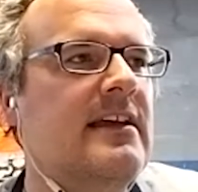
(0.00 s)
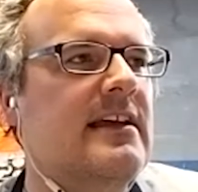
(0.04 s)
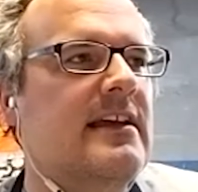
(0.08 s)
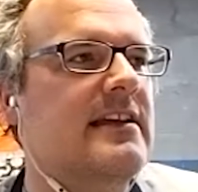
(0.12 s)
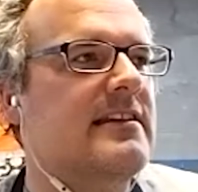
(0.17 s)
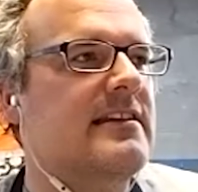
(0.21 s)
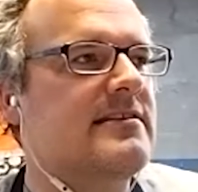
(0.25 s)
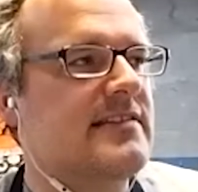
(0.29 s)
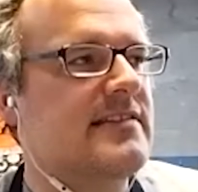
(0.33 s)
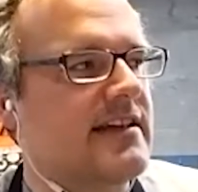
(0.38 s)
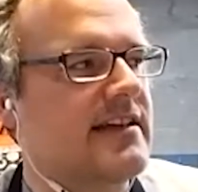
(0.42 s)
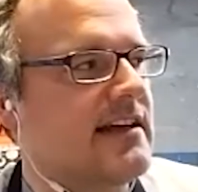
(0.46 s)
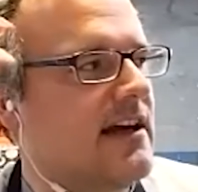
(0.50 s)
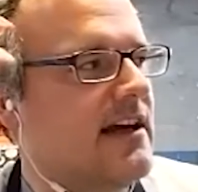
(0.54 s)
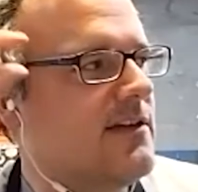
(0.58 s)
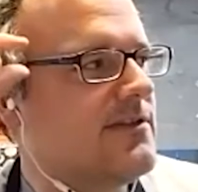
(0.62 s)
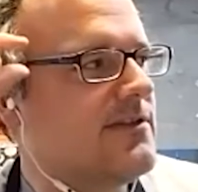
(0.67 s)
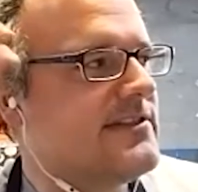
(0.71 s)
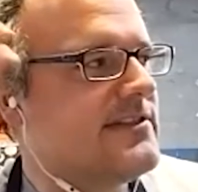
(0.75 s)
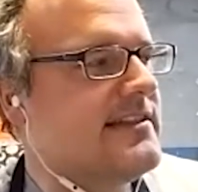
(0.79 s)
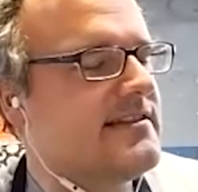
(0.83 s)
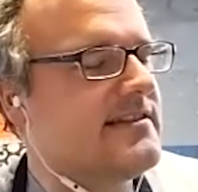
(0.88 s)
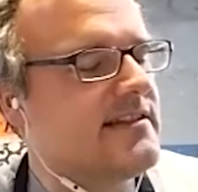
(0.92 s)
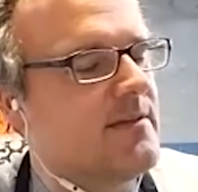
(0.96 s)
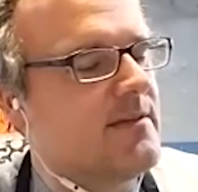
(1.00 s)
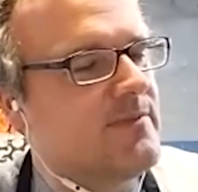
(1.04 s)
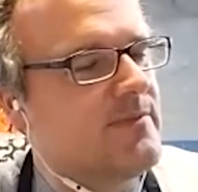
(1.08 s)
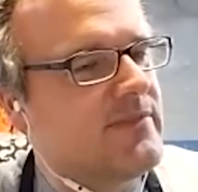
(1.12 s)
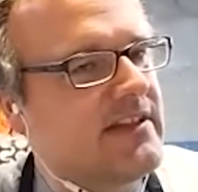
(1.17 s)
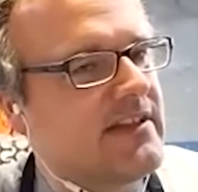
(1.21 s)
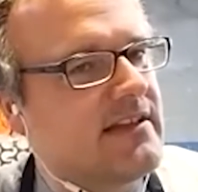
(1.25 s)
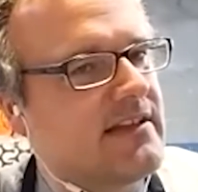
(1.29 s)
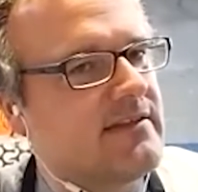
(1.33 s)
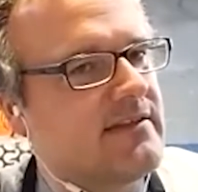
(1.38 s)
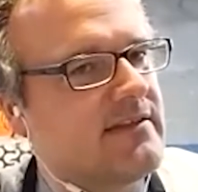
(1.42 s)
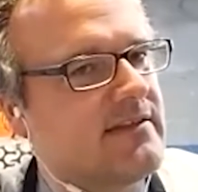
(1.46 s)
and it's like I'll see
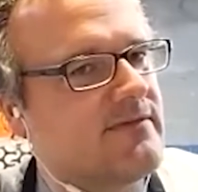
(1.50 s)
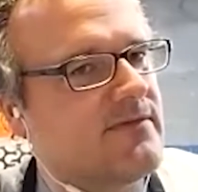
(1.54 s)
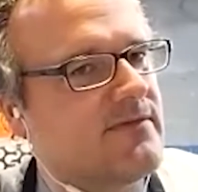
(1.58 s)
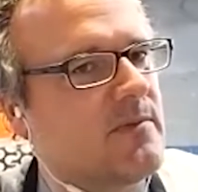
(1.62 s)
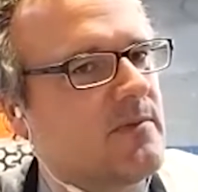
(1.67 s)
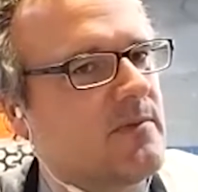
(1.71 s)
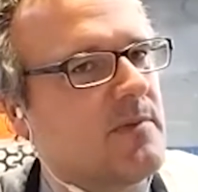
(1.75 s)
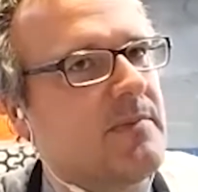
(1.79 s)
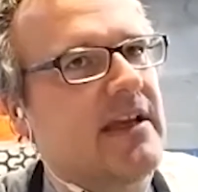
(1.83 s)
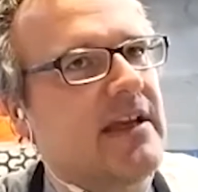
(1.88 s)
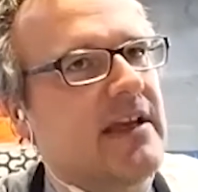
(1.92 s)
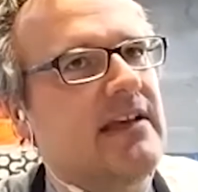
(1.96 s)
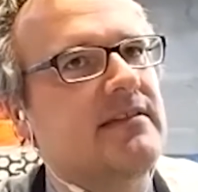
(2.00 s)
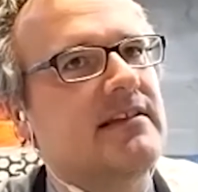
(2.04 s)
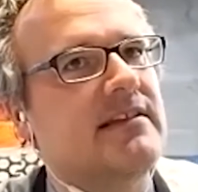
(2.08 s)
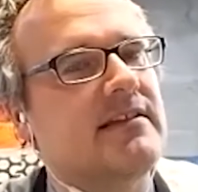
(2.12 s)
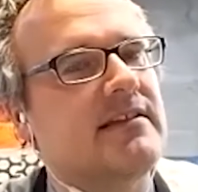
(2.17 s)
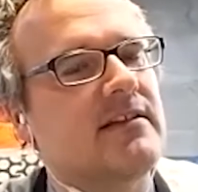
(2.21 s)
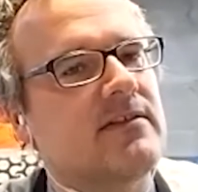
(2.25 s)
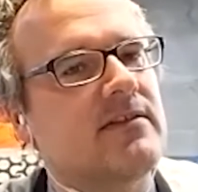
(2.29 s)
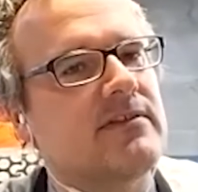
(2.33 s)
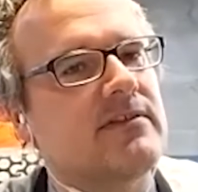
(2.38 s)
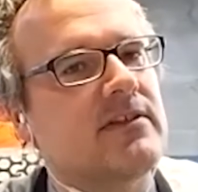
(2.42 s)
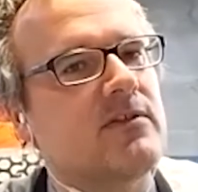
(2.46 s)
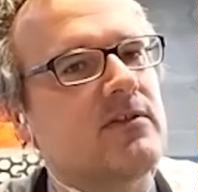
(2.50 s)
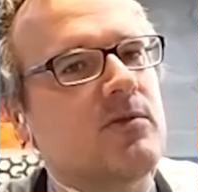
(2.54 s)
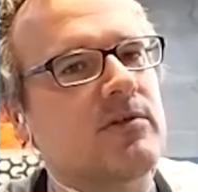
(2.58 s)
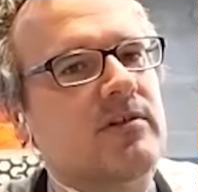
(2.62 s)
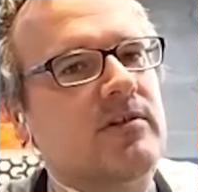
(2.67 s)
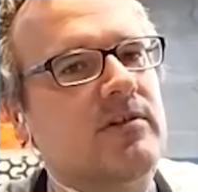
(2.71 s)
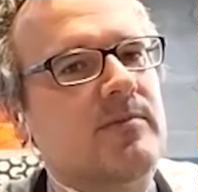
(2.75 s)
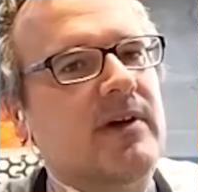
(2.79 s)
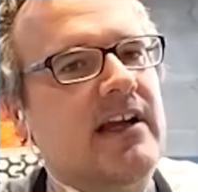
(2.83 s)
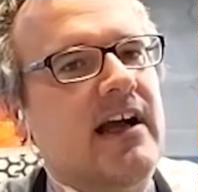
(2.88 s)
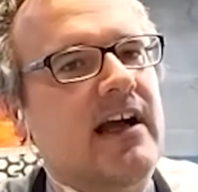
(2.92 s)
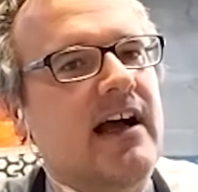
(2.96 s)
something from a painting out the corner
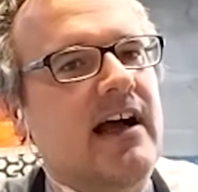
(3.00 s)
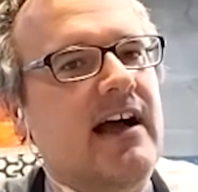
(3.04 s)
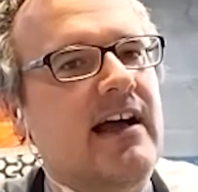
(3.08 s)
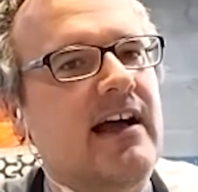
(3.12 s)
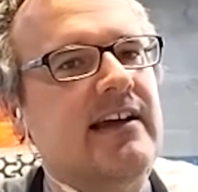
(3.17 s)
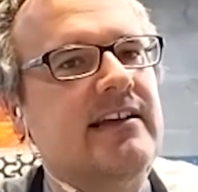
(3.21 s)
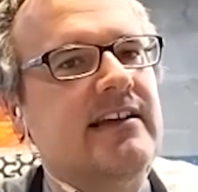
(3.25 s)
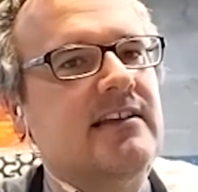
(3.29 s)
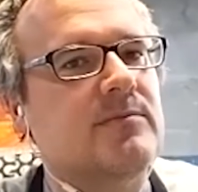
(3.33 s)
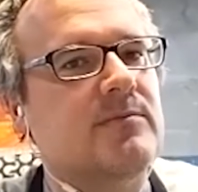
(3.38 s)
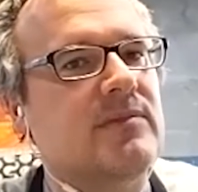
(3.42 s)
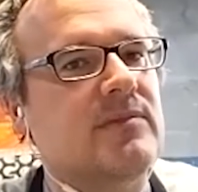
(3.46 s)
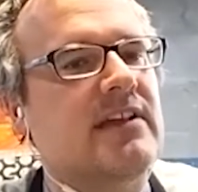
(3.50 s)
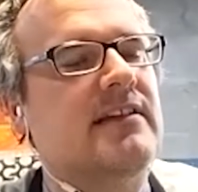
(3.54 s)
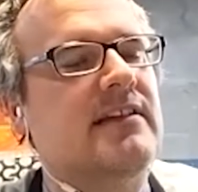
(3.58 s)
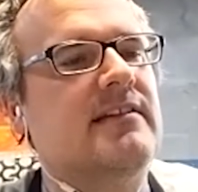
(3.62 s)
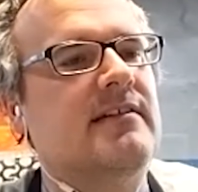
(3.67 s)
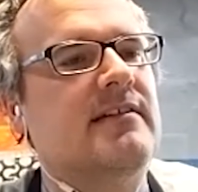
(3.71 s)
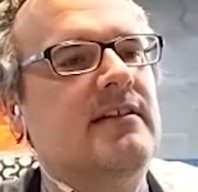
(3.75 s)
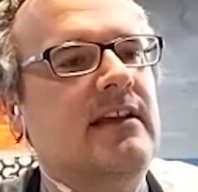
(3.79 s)
of my eye, and I'm like